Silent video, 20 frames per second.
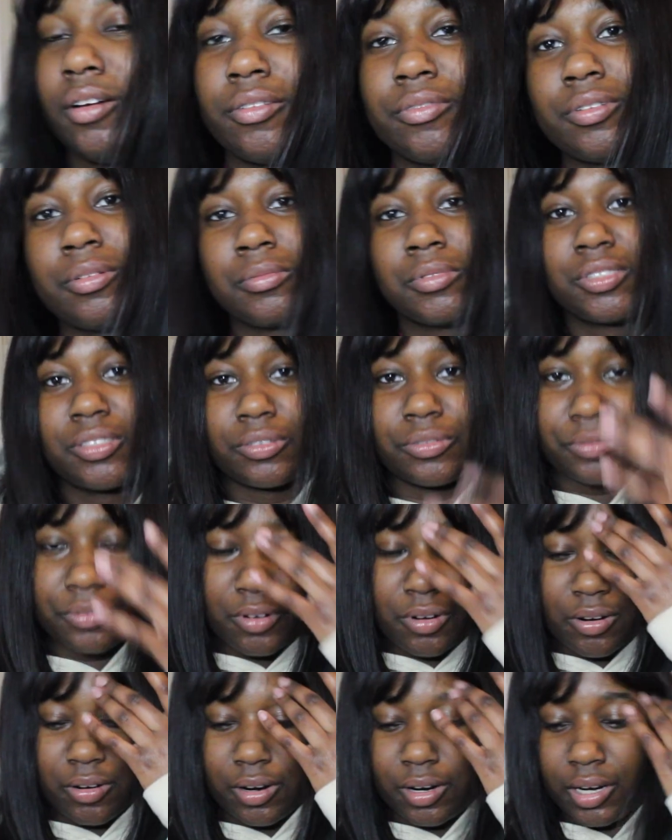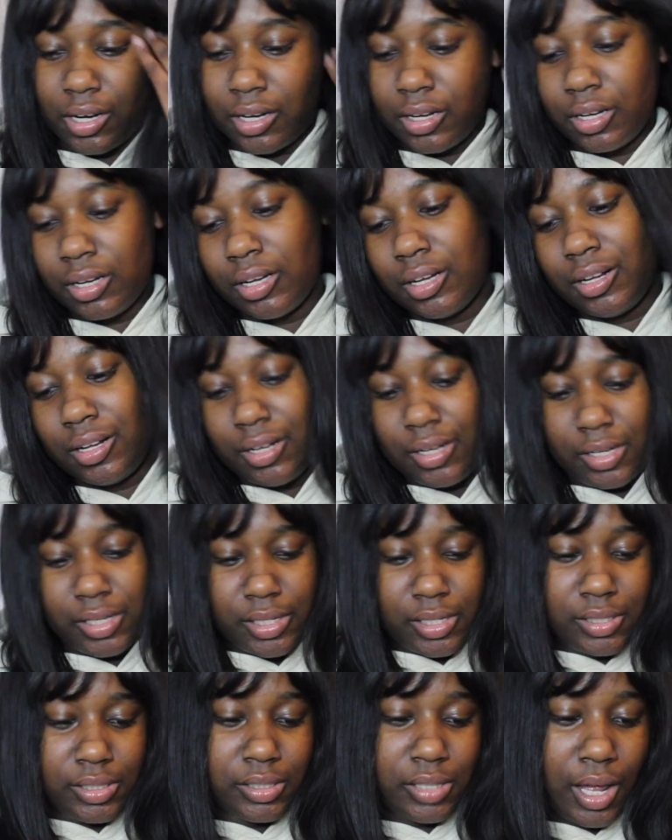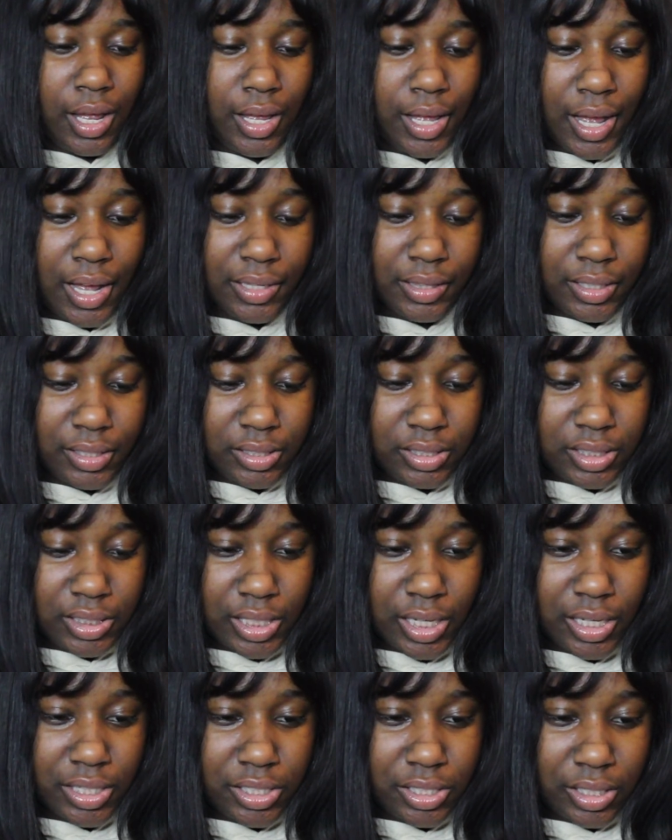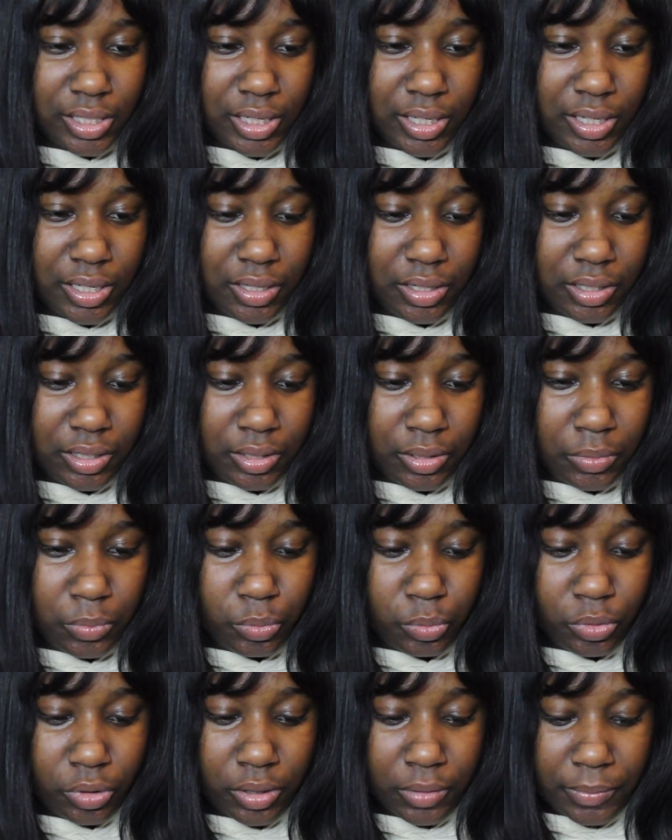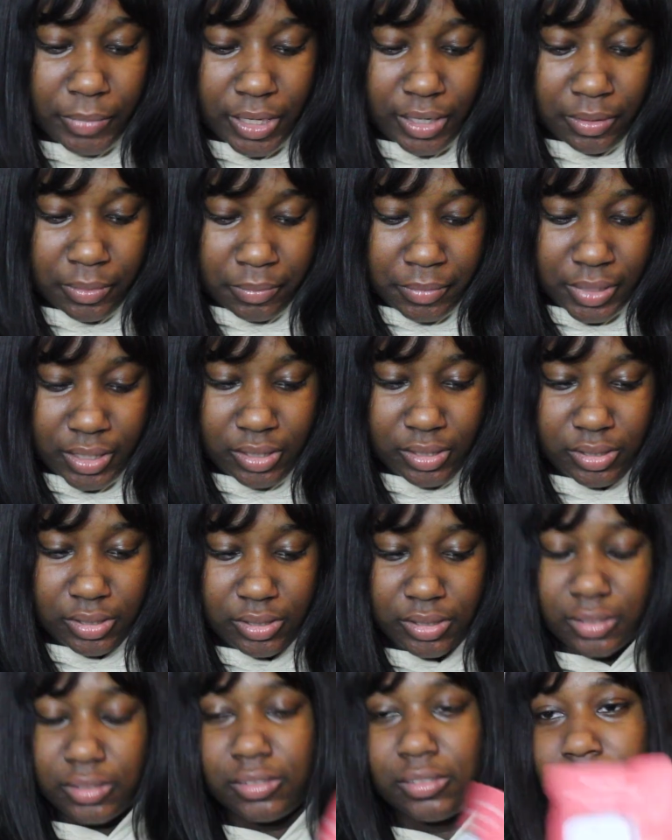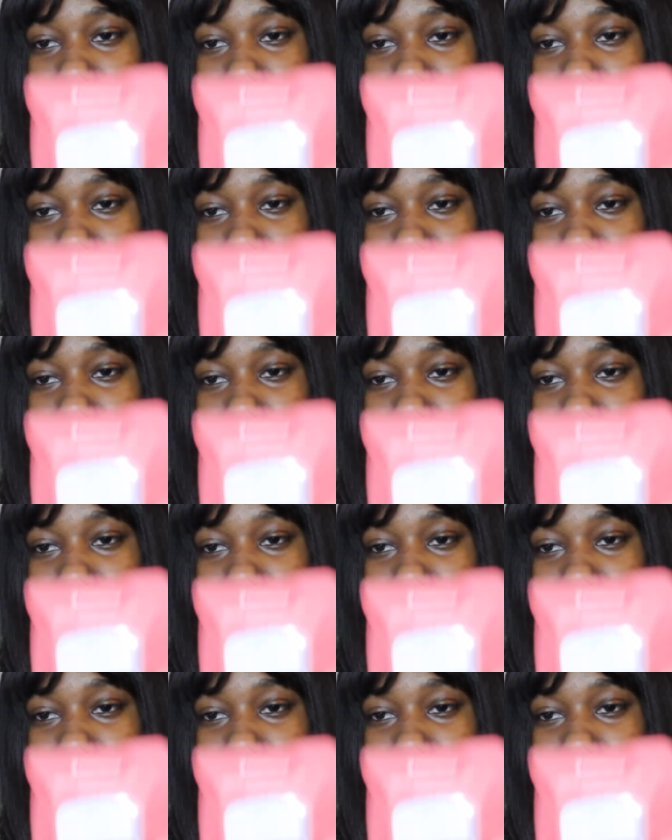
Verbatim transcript: From Sephora. I got this Touchland Watermelon Mist